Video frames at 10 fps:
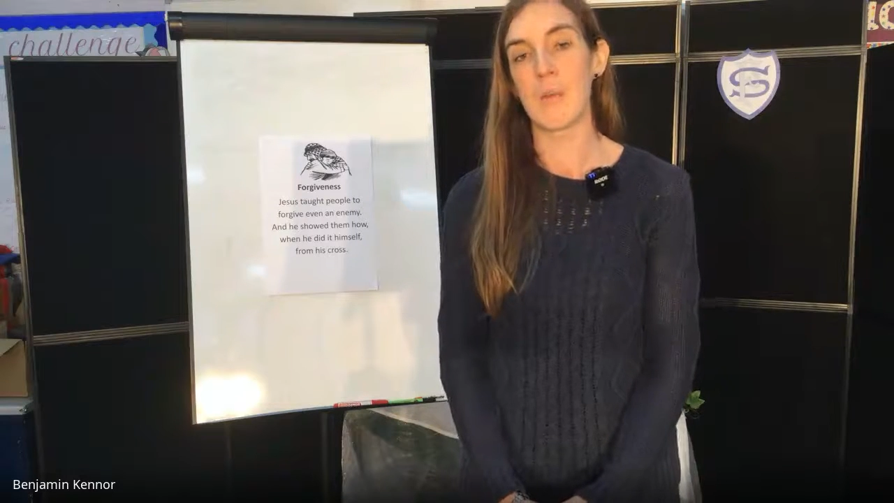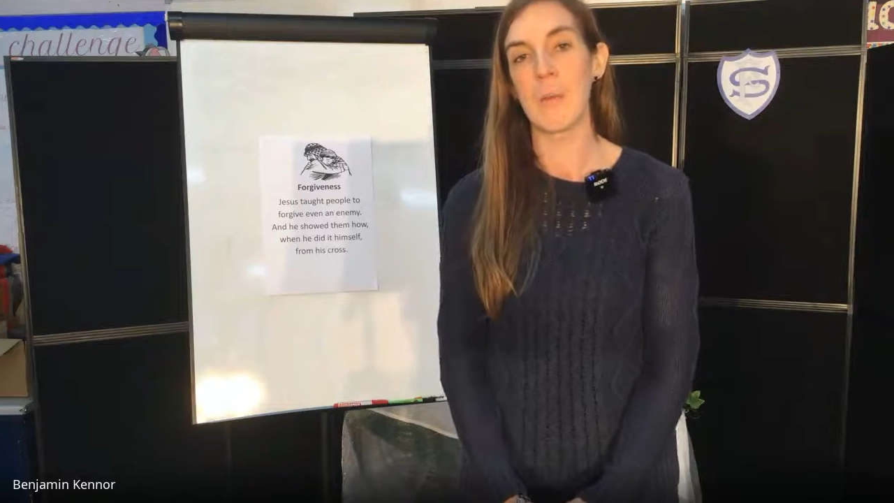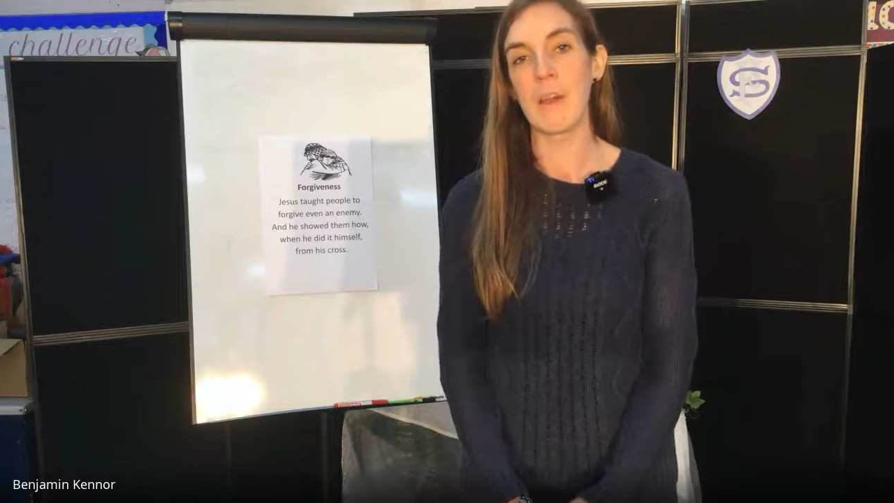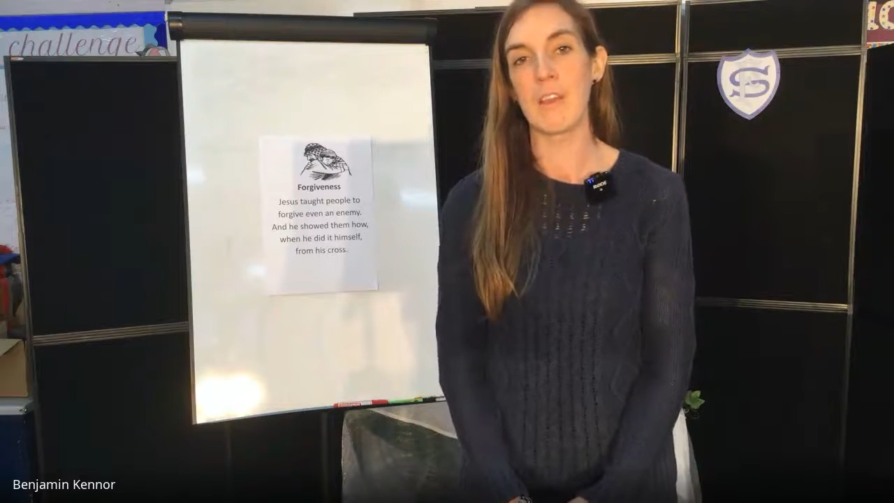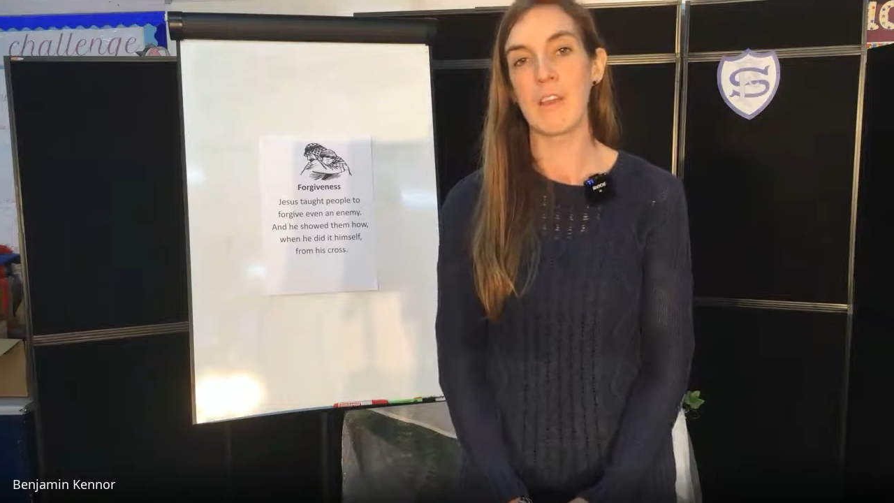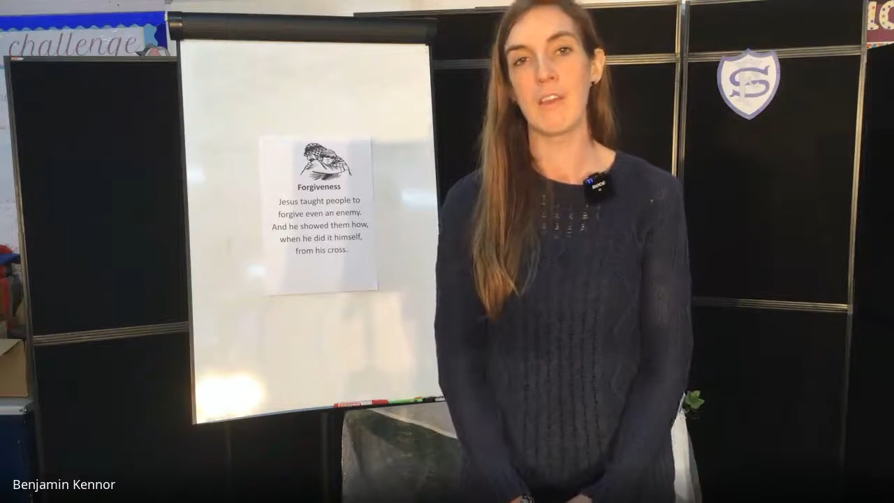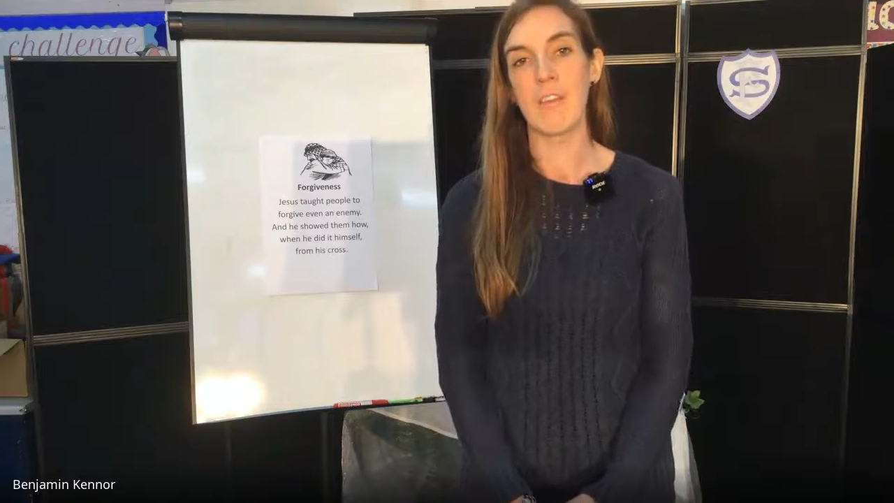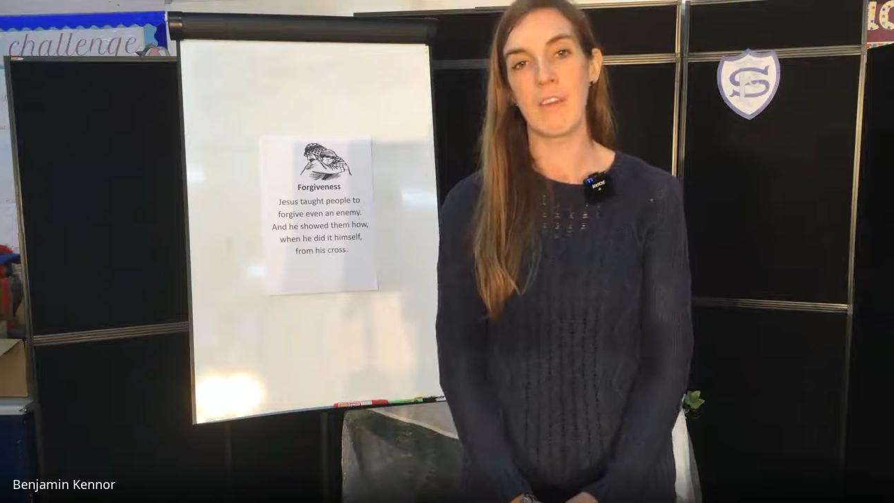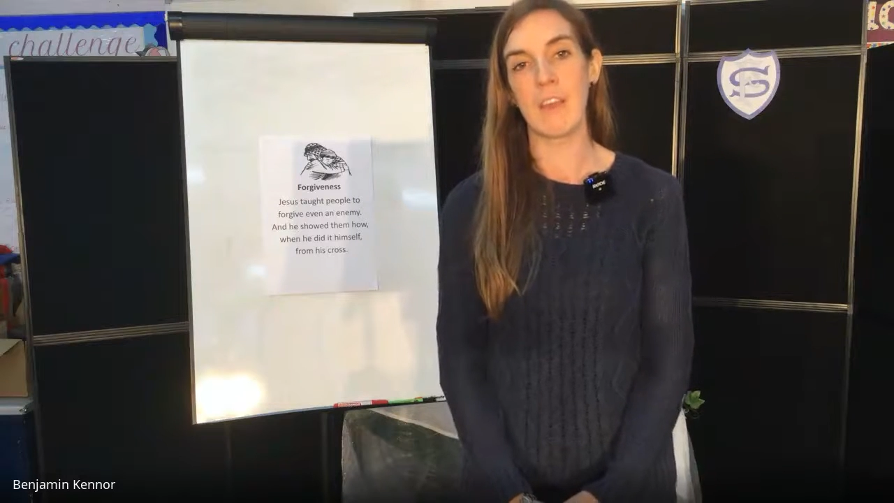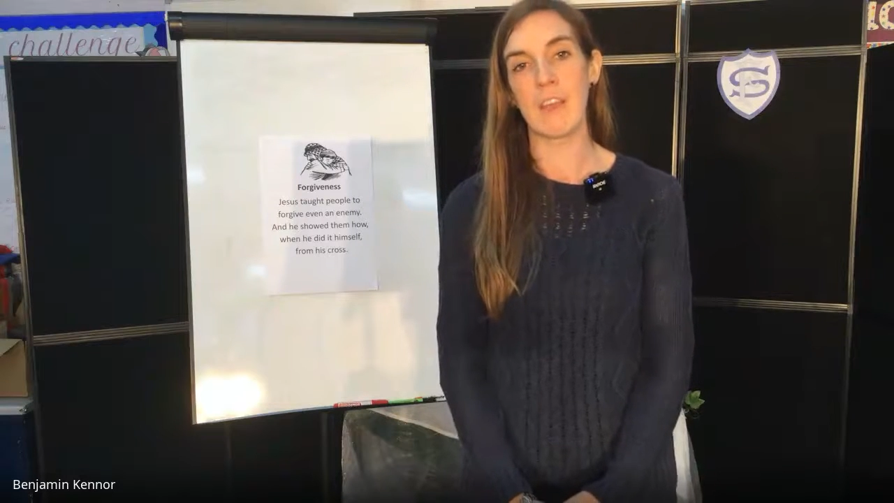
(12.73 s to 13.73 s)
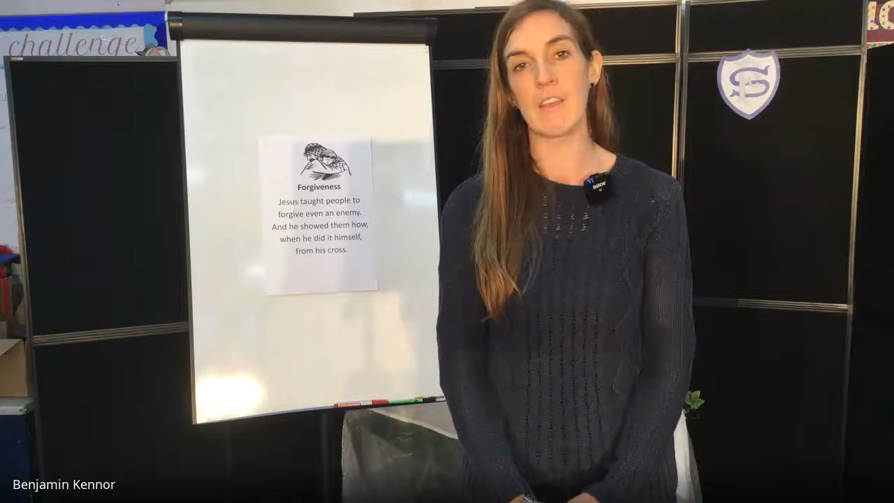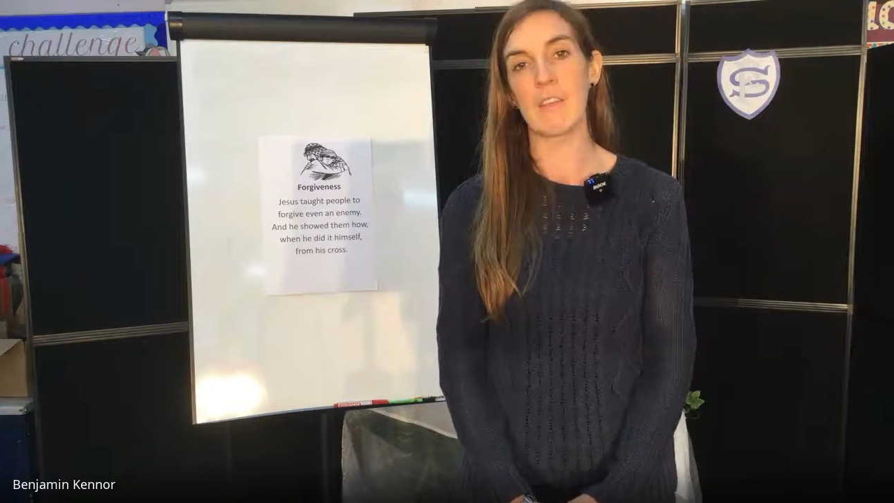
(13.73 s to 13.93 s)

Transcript: about a few things